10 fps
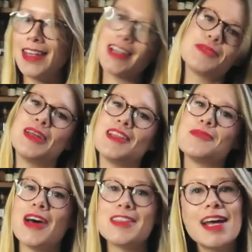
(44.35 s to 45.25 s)
They explain its
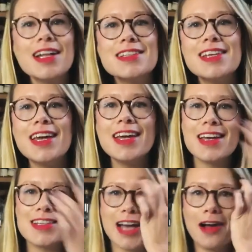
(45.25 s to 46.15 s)
personality,
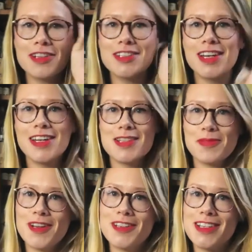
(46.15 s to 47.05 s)
its character, its
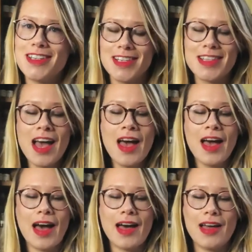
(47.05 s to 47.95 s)
processes,
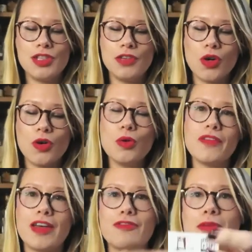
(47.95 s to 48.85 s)
and you've got all of
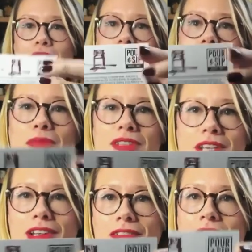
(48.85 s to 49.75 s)
that information on one
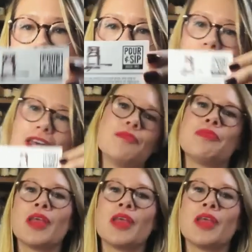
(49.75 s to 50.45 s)
side of the card right here.